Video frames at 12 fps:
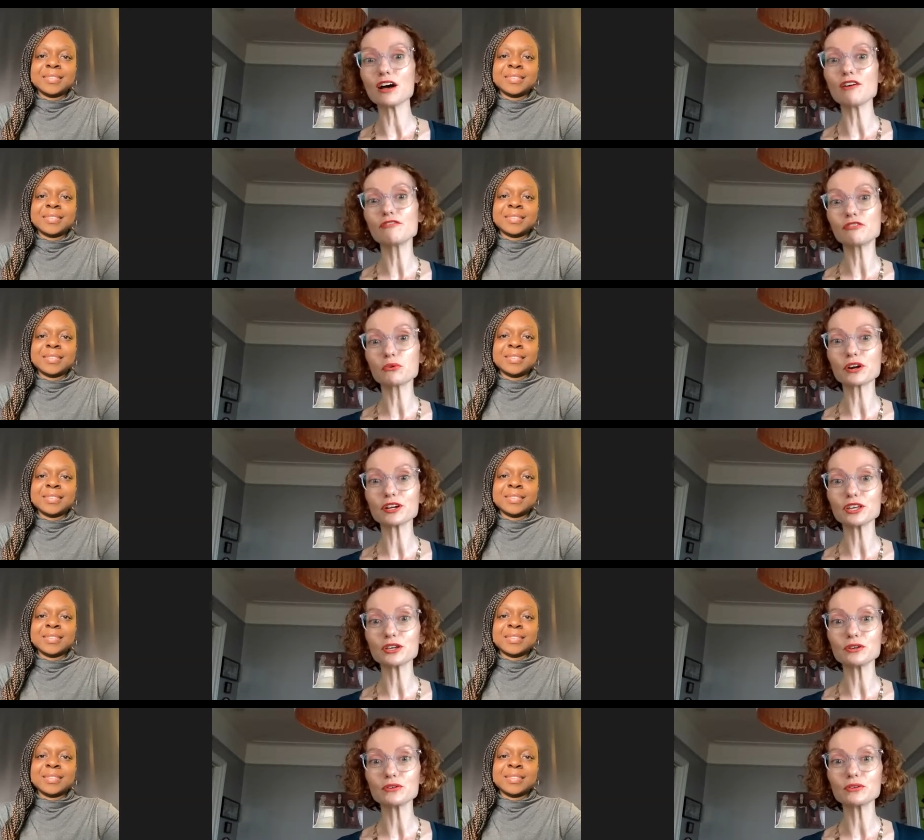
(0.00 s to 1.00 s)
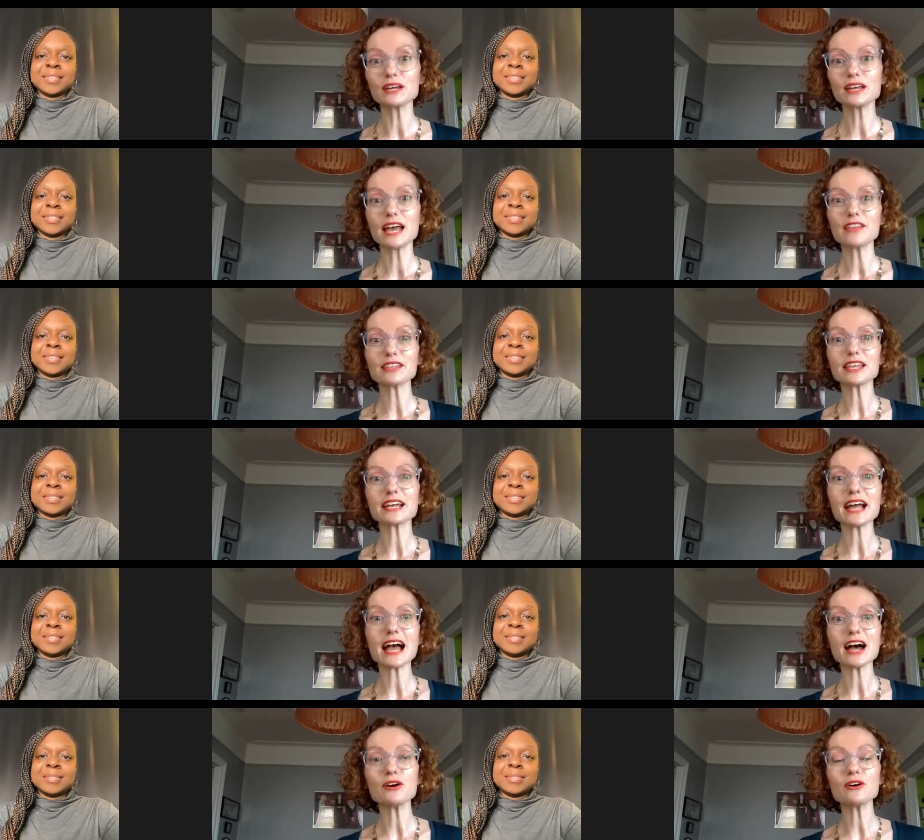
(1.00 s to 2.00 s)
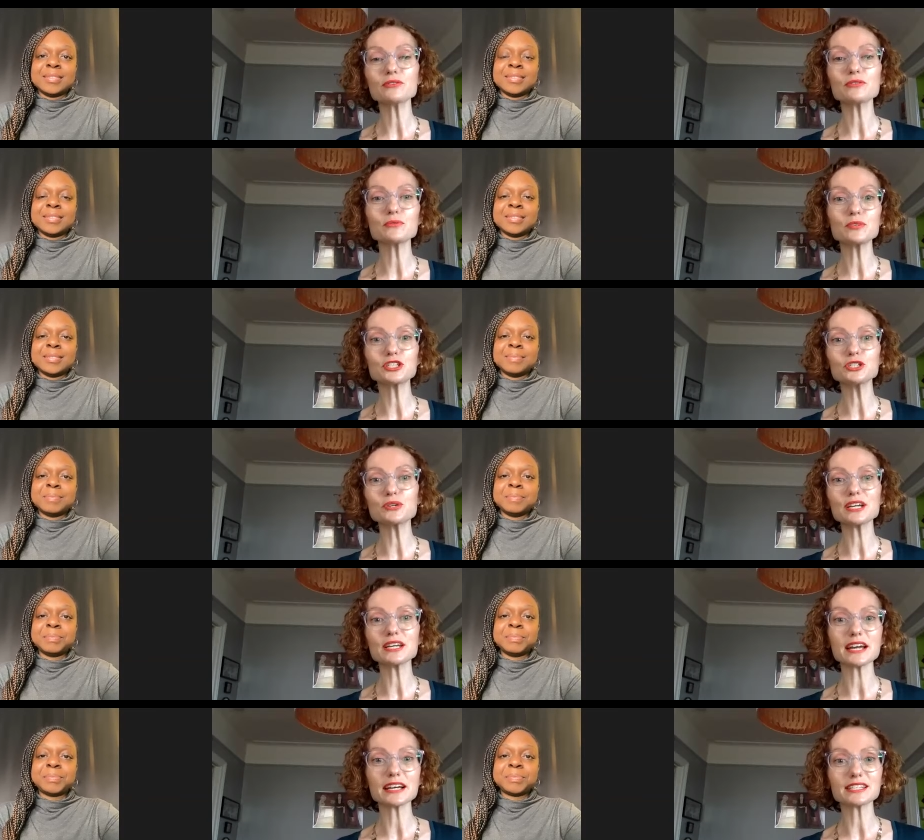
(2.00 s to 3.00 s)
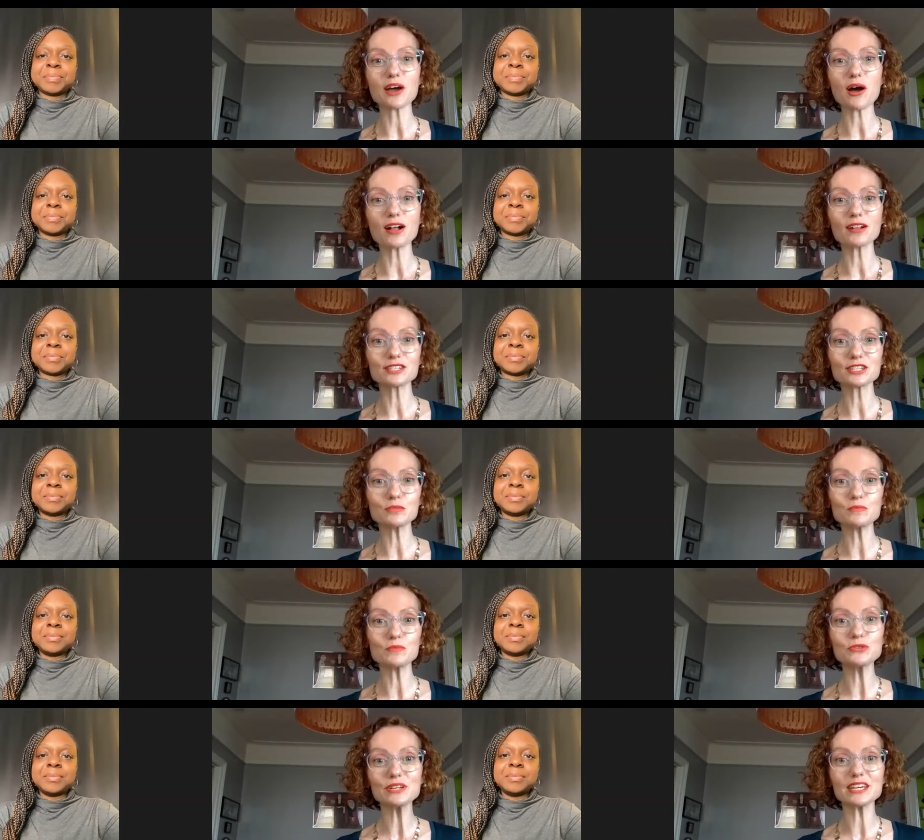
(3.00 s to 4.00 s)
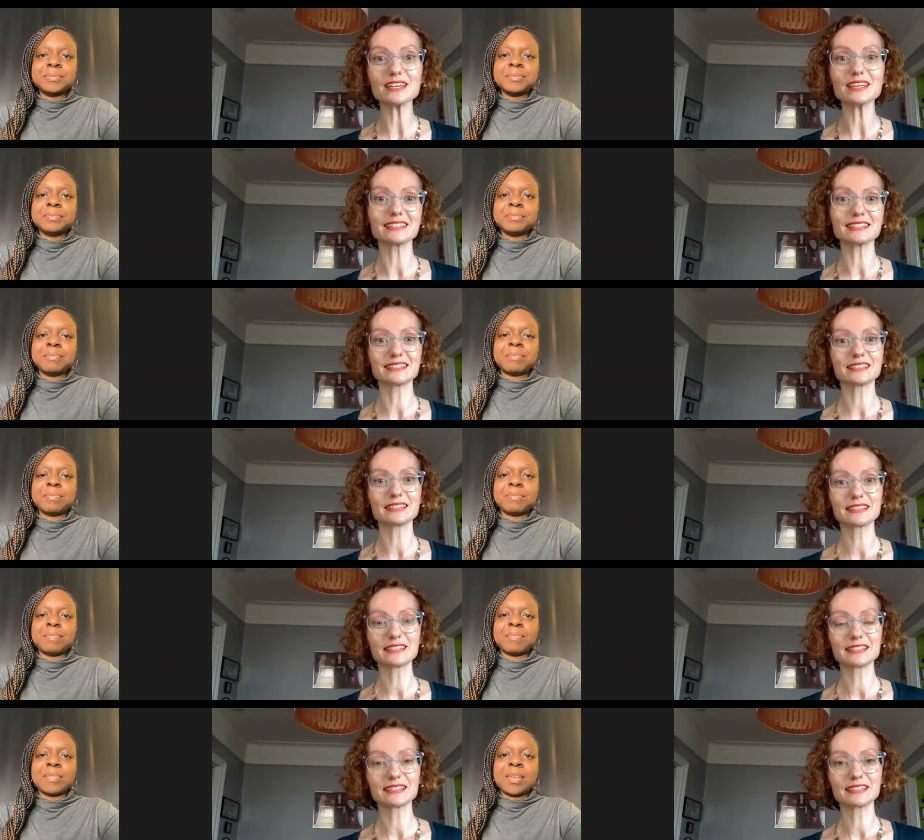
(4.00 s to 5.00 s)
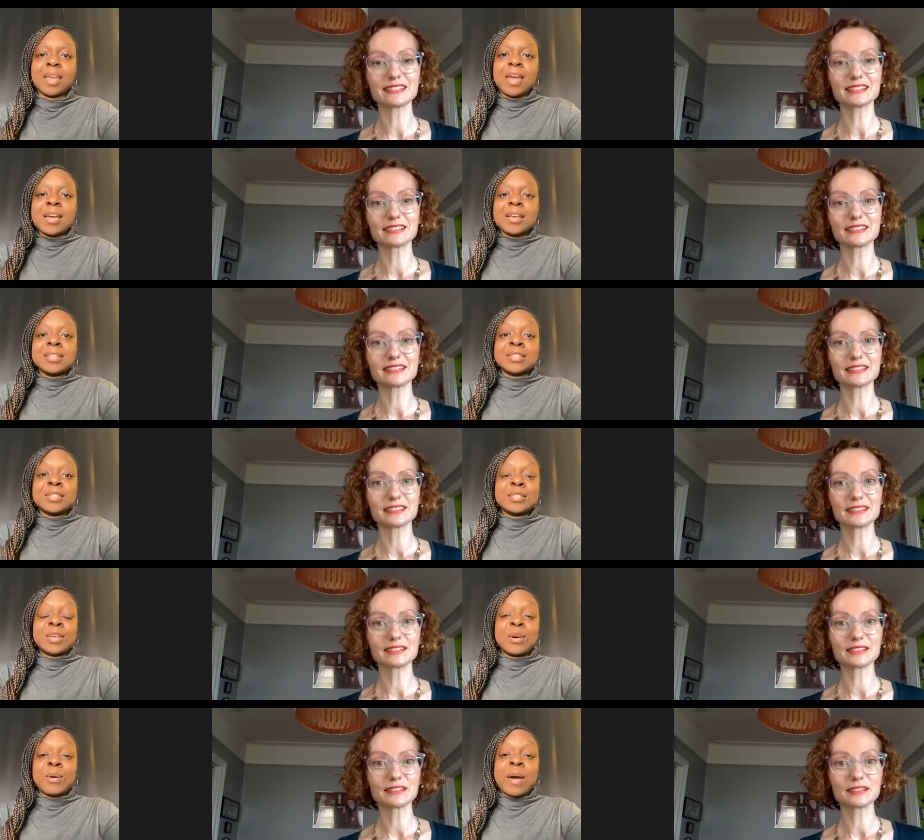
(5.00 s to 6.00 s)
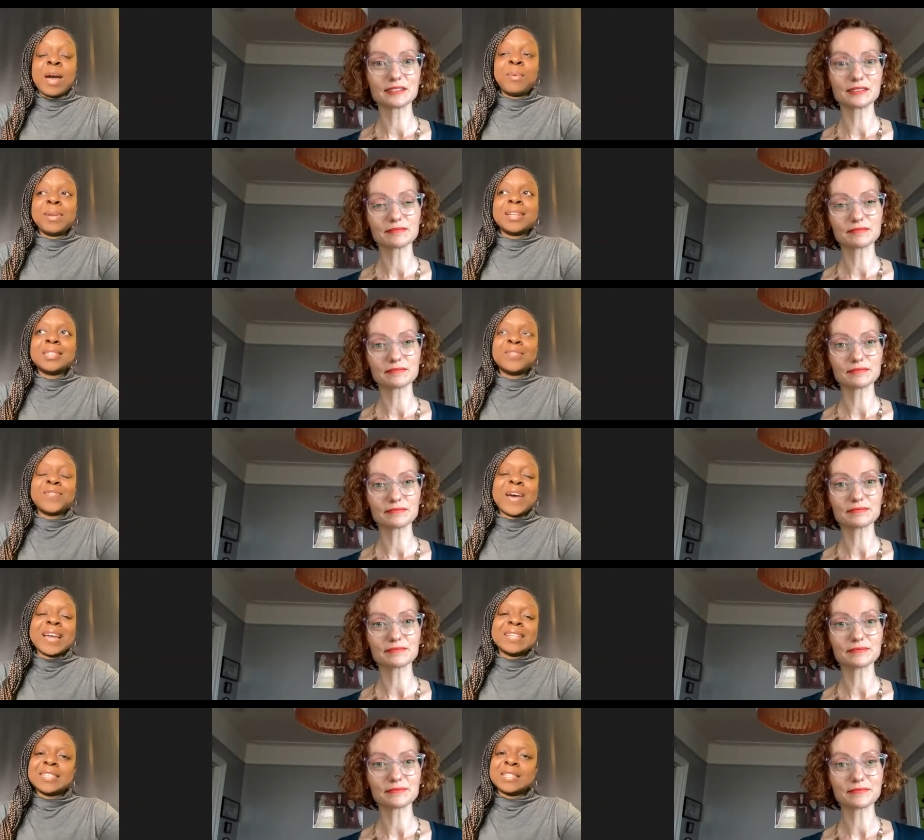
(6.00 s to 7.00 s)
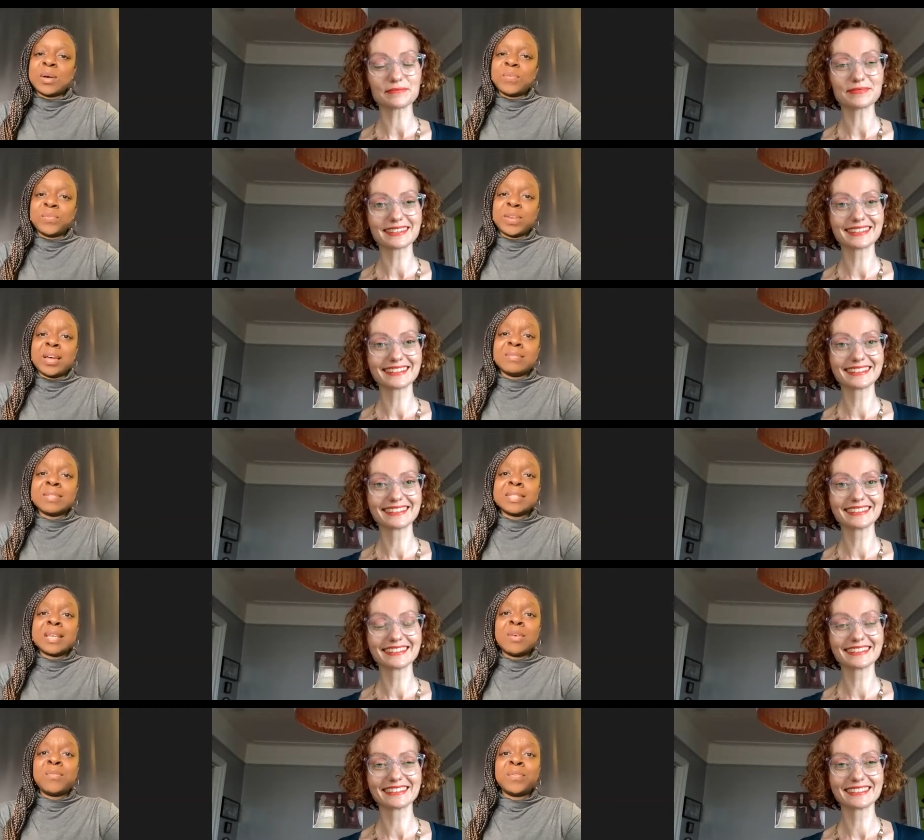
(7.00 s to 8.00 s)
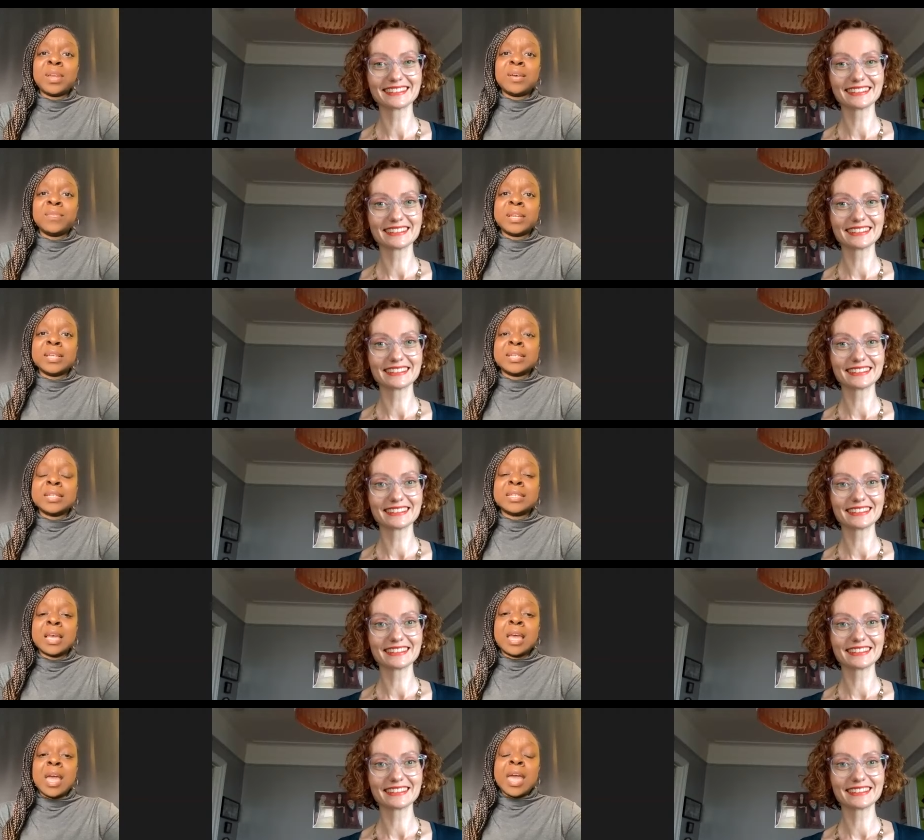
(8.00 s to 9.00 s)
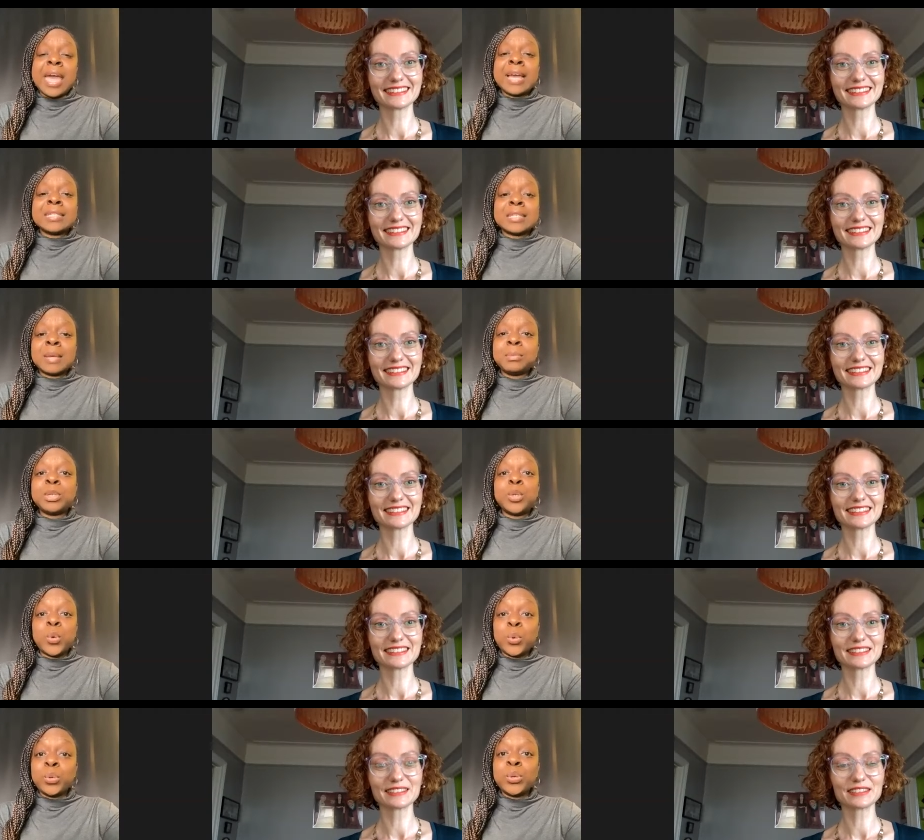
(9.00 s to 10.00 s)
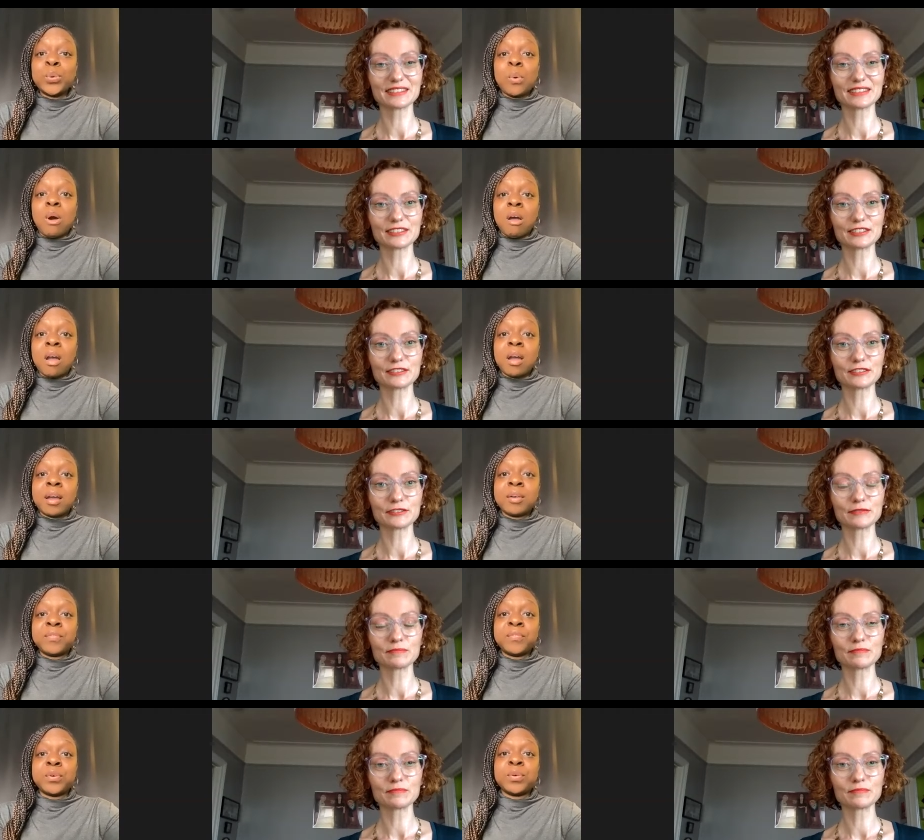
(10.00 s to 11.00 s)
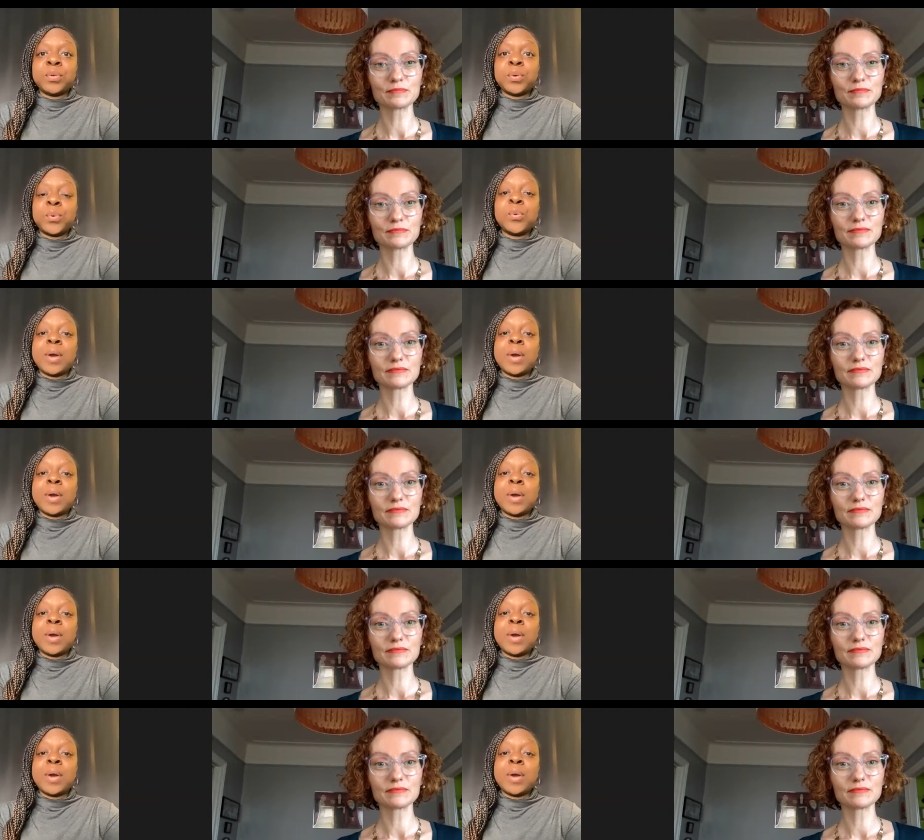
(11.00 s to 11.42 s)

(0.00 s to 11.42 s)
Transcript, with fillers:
Speaker 1: love for you? And then, like, how would you connect it all to beauty?
Speaker 2: So, how would I define self love? Self love is accepting who you are for who